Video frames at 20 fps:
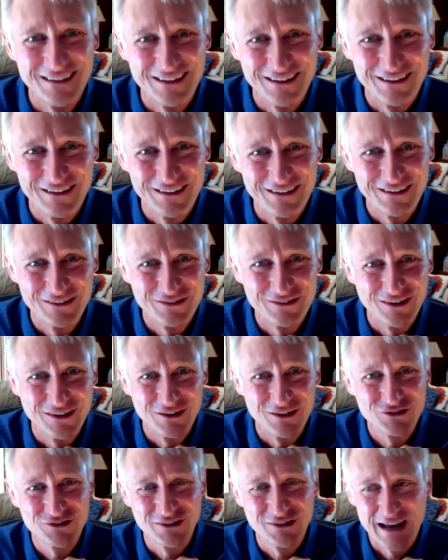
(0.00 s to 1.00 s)
a, a,
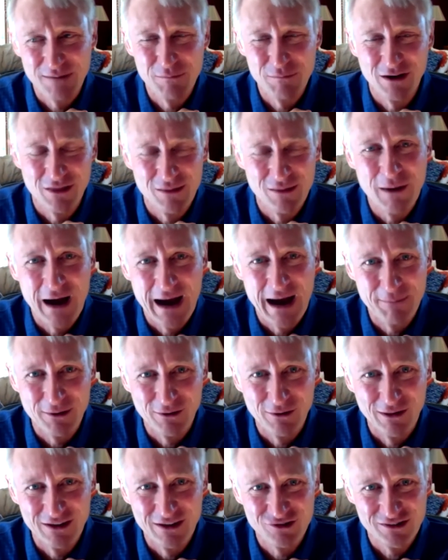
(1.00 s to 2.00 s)
segment of the
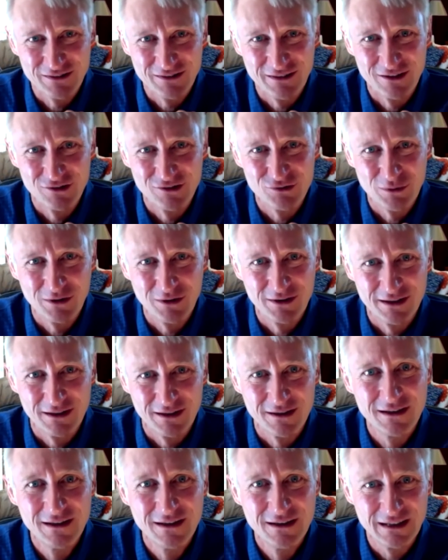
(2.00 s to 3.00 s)
population that is
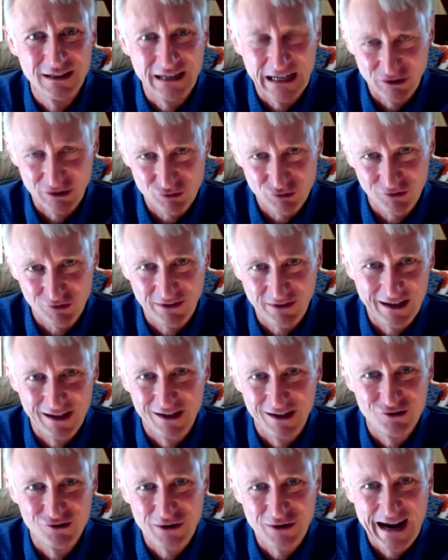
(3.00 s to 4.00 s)
really interesting
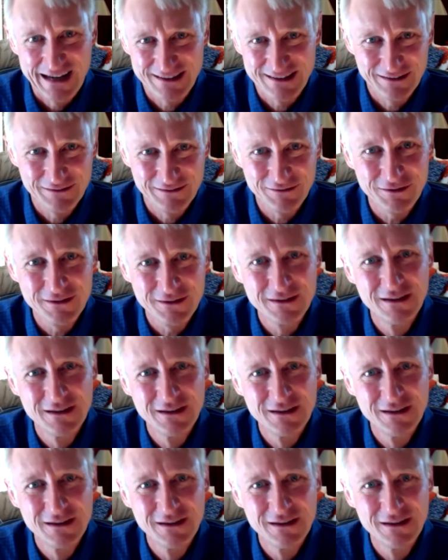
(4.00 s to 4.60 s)
and attractive